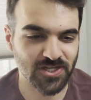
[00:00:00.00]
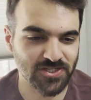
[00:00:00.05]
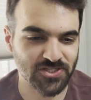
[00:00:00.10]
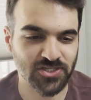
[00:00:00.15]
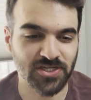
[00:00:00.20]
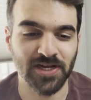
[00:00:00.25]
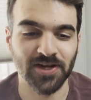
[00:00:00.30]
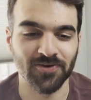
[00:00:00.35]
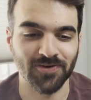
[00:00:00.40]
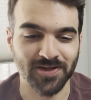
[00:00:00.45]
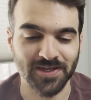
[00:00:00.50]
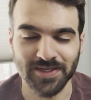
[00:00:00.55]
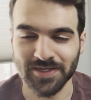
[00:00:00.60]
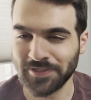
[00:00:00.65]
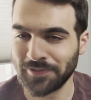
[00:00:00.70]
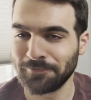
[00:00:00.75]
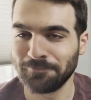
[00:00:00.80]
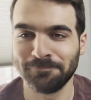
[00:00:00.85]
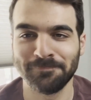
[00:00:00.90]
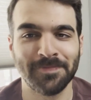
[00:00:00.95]
Cherryh.
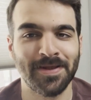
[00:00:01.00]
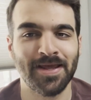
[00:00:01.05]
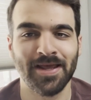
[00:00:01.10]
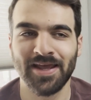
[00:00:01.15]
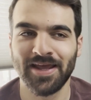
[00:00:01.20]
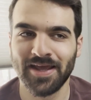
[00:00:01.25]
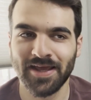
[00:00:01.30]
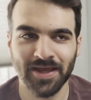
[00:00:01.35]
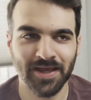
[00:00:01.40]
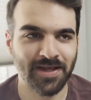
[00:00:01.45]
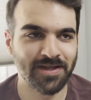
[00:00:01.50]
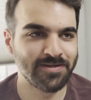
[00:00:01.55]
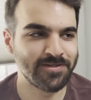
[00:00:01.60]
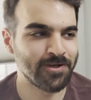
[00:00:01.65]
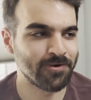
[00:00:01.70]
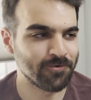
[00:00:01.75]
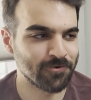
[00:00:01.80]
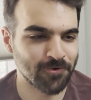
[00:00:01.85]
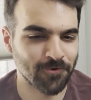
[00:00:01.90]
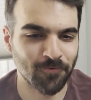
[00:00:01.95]

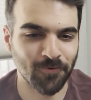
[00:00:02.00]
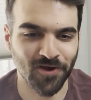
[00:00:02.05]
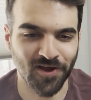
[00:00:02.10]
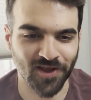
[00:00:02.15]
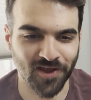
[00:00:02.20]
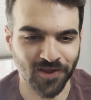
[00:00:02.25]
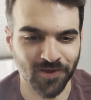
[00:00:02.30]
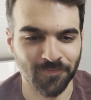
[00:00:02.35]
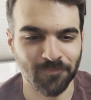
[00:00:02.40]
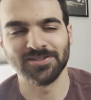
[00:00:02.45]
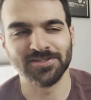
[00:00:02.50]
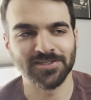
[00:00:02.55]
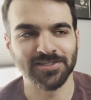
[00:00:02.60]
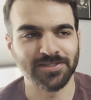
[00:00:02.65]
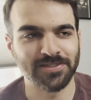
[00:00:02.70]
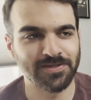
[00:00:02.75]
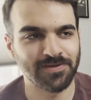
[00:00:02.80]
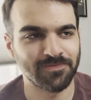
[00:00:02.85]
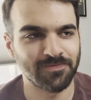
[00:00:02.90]
Don't know why. She's